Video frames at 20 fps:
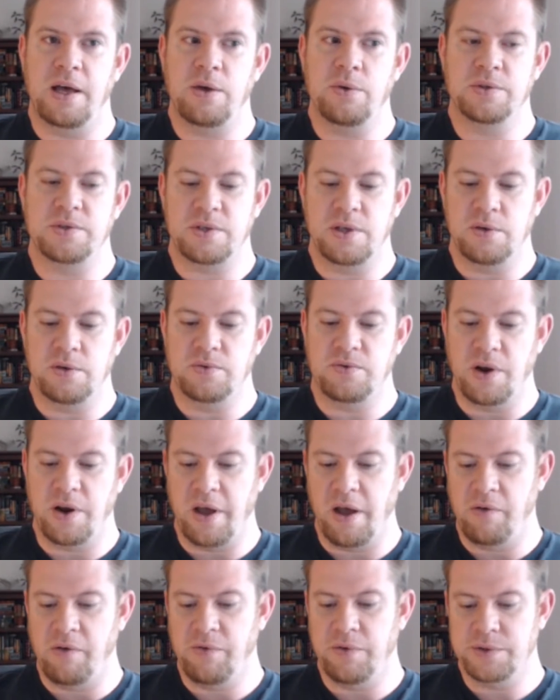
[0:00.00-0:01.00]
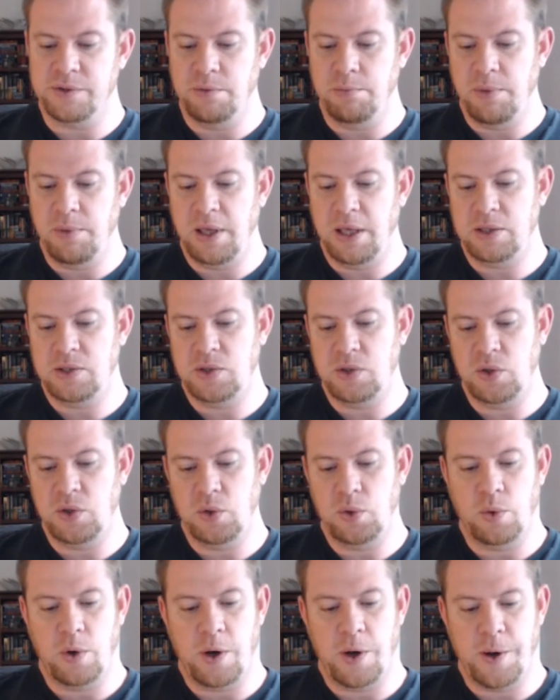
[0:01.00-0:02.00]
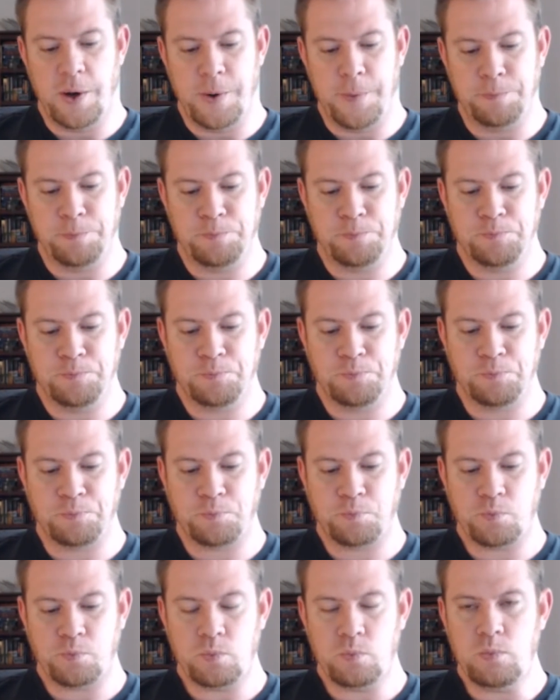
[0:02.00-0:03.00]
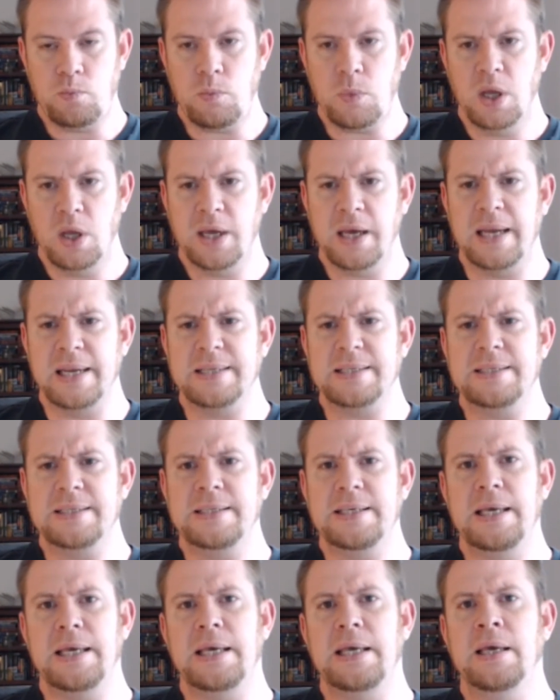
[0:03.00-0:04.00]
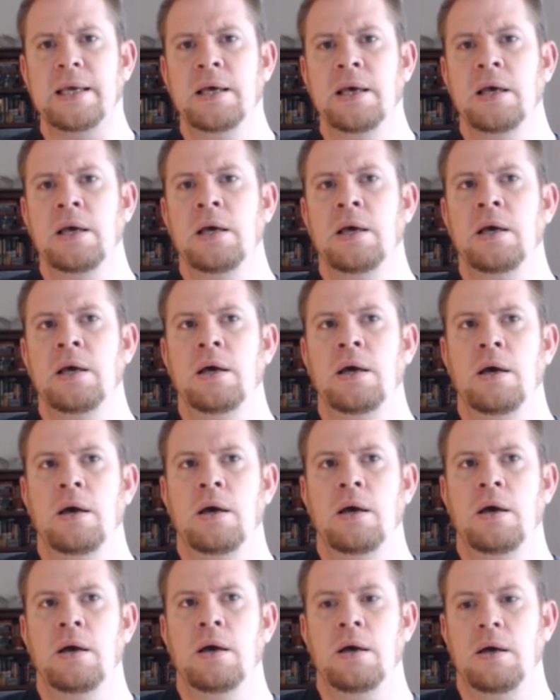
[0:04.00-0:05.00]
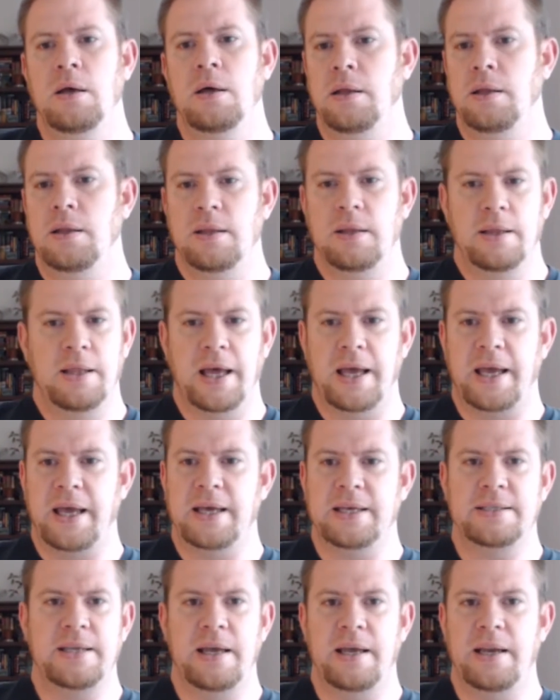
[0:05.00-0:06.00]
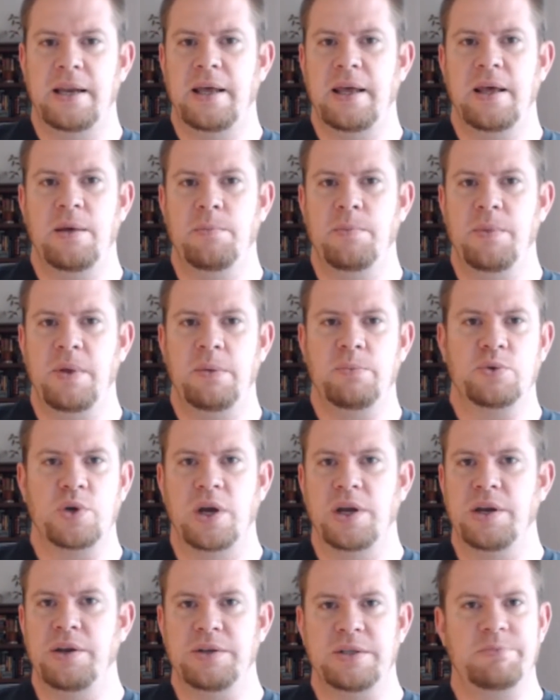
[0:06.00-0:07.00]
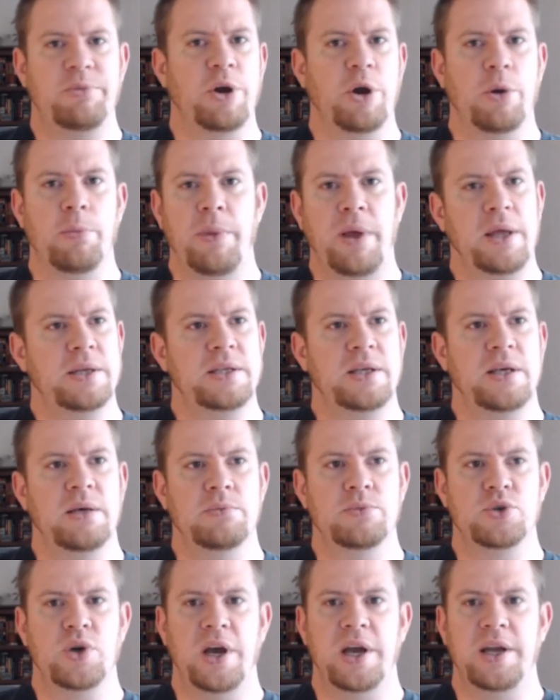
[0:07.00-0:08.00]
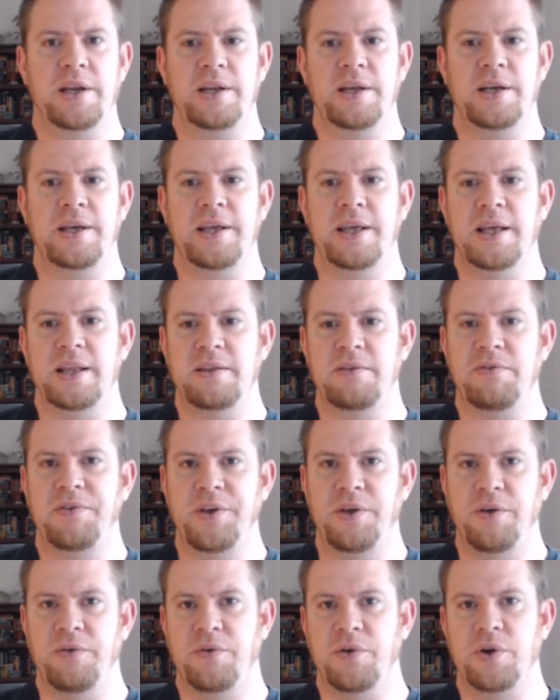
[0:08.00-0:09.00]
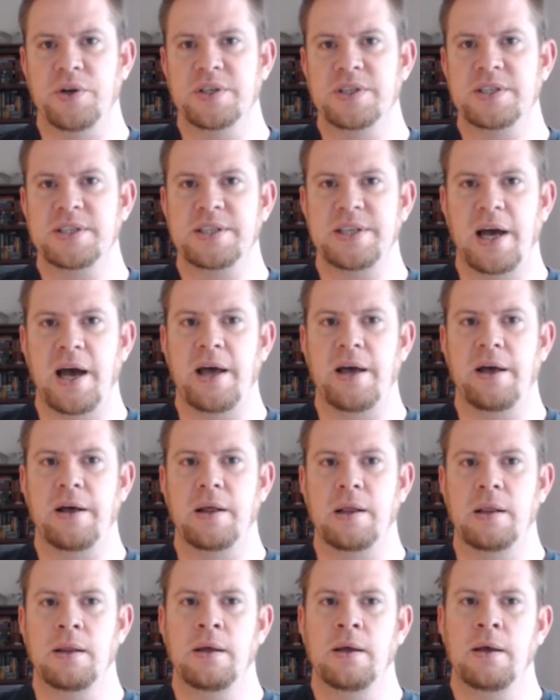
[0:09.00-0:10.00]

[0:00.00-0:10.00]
was very helpful to me to kind of see, like I said, him trying to experiment, him trying to get the feel for his style.